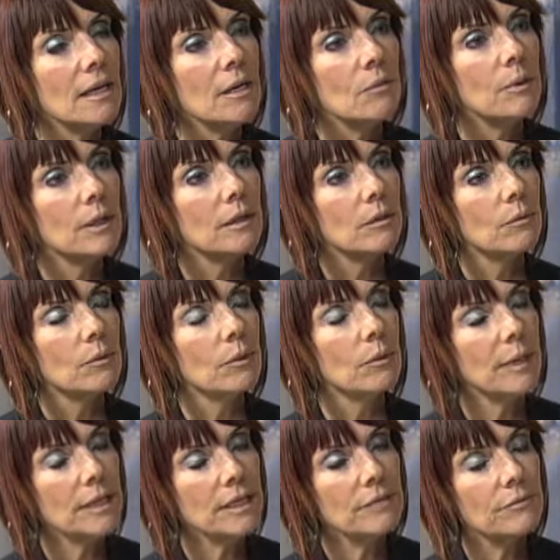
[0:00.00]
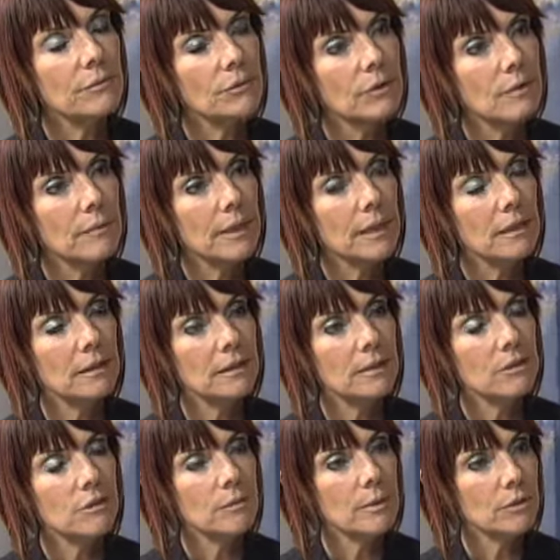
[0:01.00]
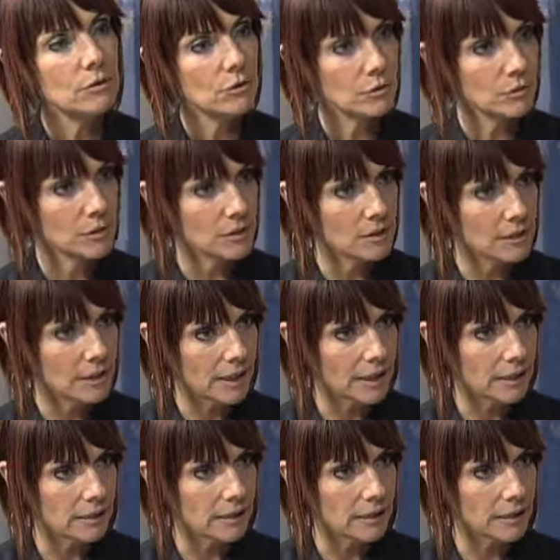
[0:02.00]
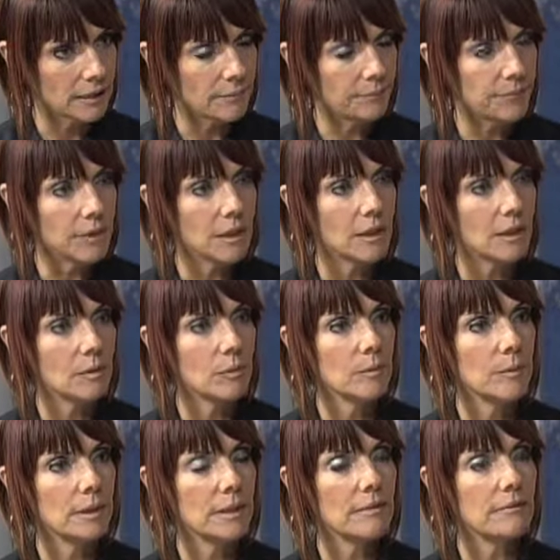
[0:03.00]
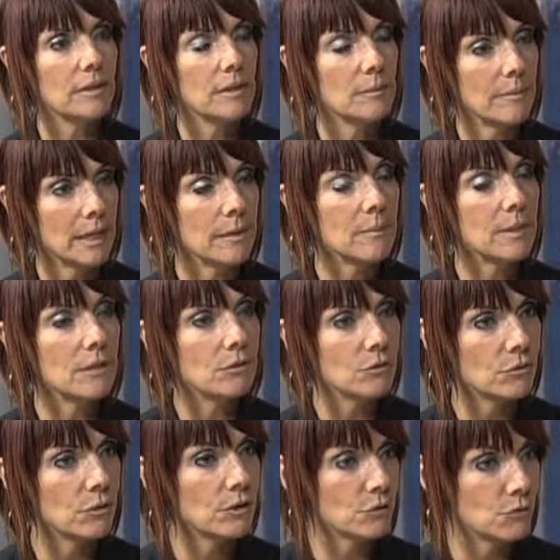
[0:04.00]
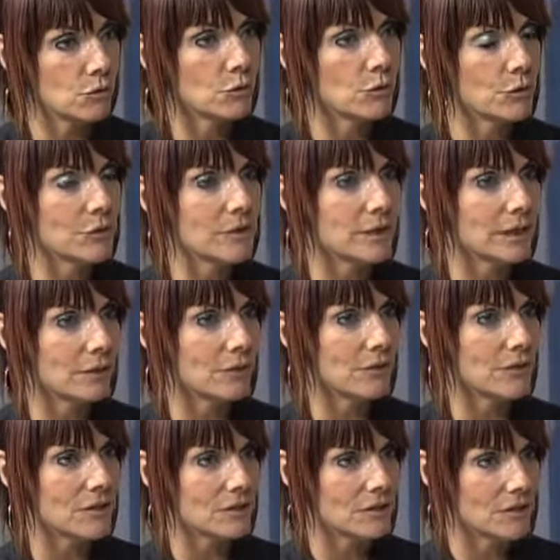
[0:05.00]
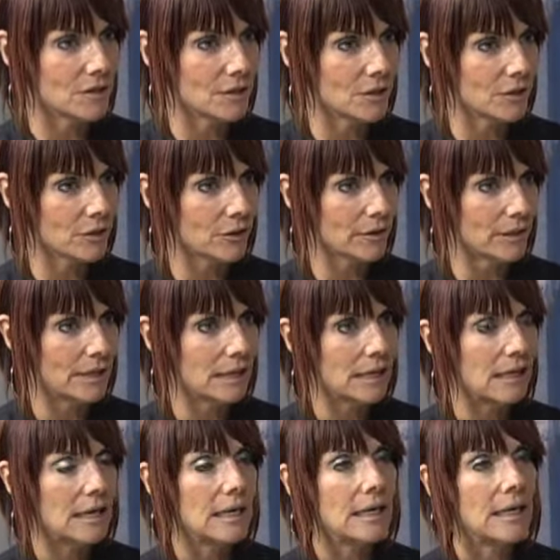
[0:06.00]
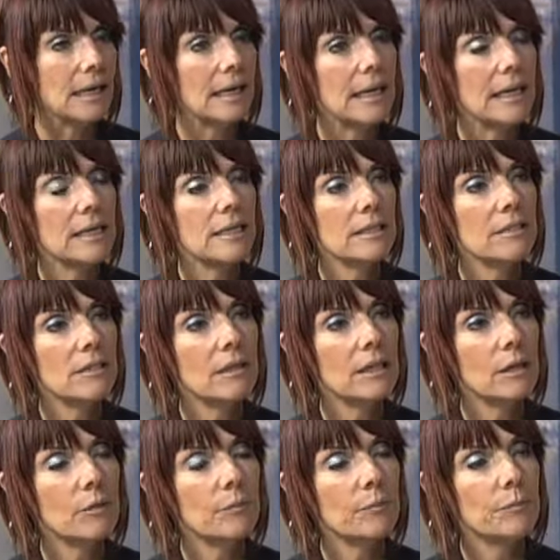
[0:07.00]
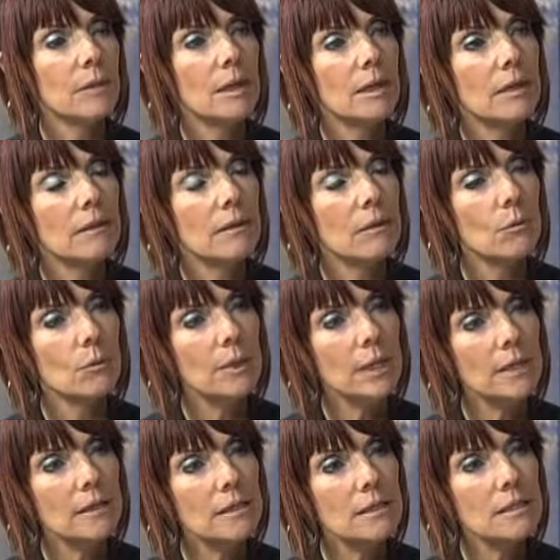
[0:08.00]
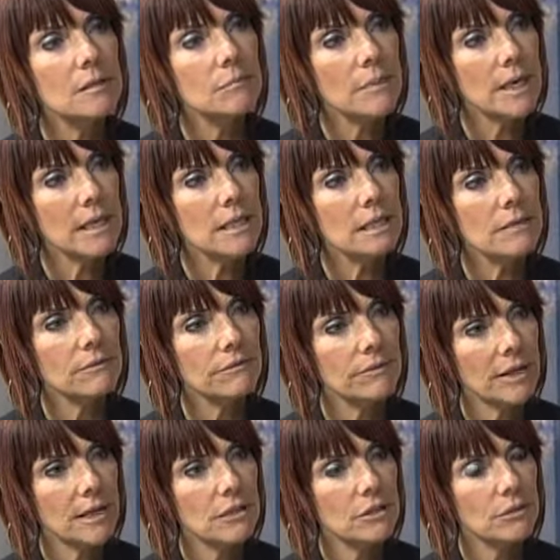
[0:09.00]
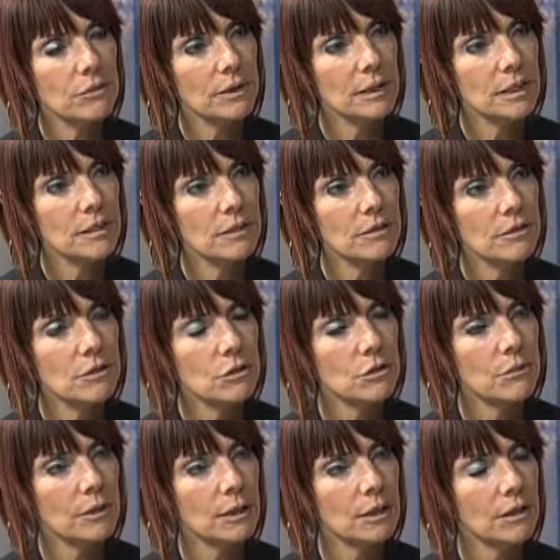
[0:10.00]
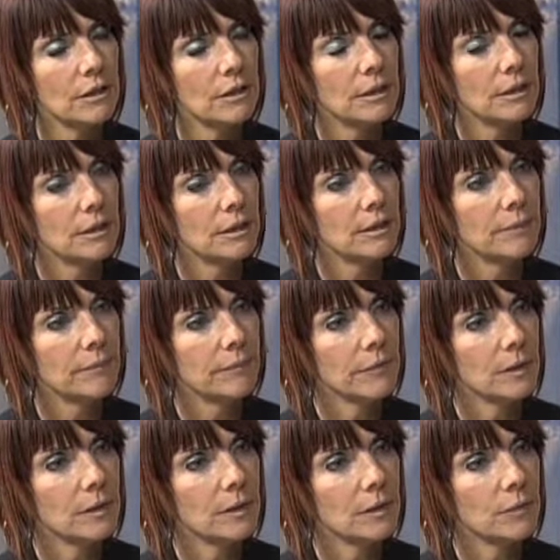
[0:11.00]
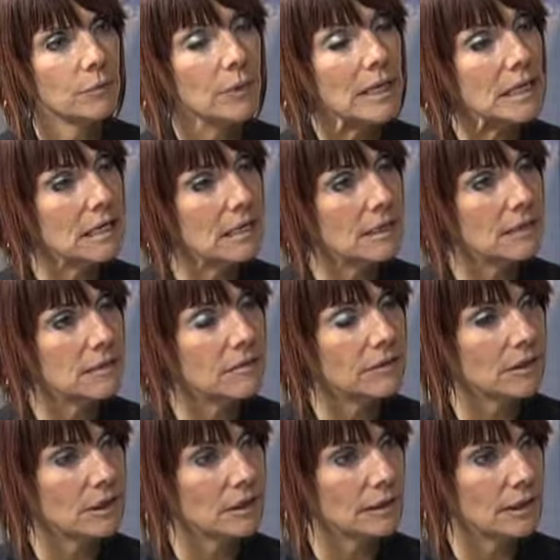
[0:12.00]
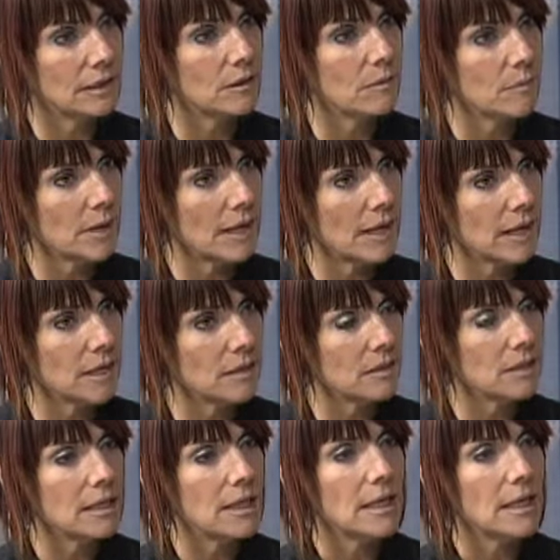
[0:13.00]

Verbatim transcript: Well, we're waiting for the bail-in to be introduced in Canada. and uh, we believe that it may be introduced later this year. And um, the way this might factor into our um, uh, ratings of the Canadian banks